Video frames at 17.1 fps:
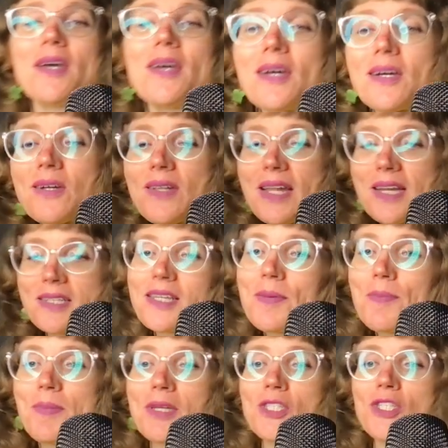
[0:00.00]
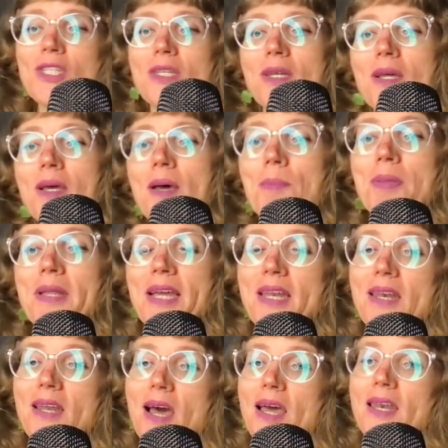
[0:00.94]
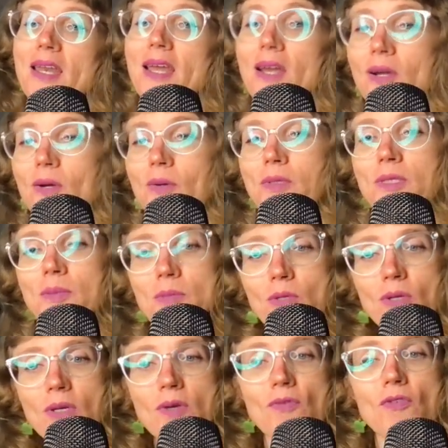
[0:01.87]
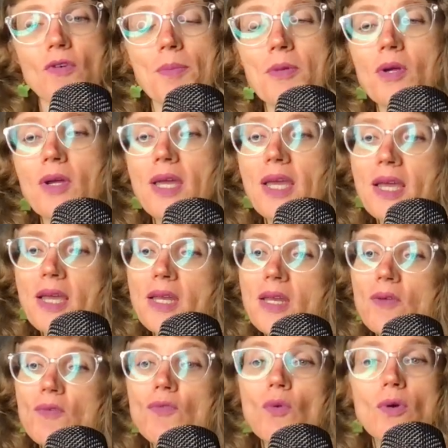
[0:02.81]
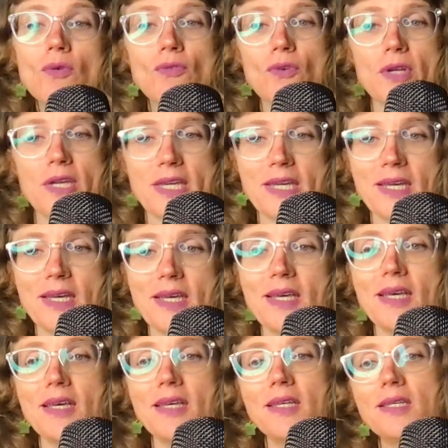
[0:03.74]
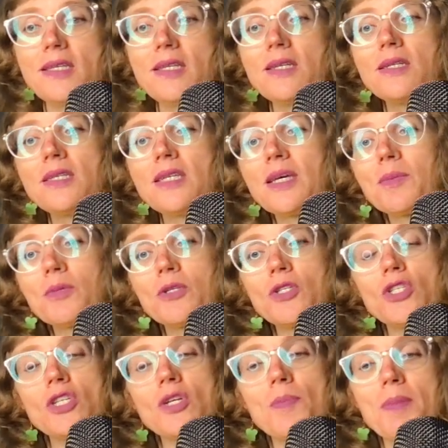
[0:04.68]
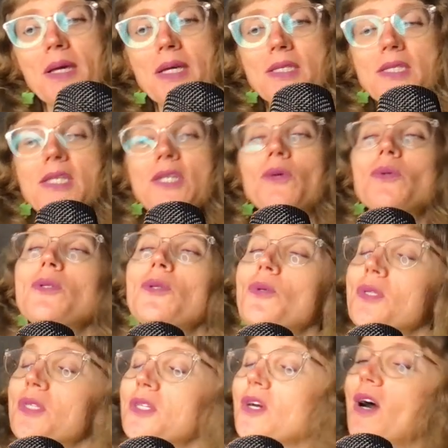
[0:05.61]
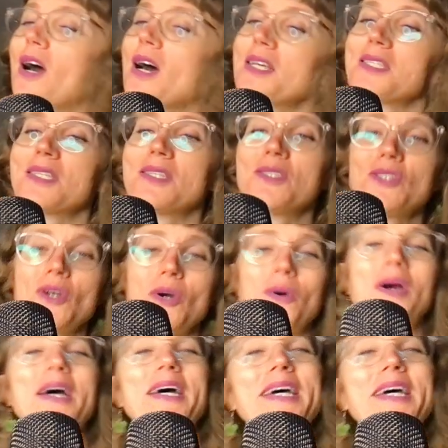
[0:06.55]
Galactic Ambition. Play a non-heroism unit from your hand for free. Deal damage to your base equal to its cost. So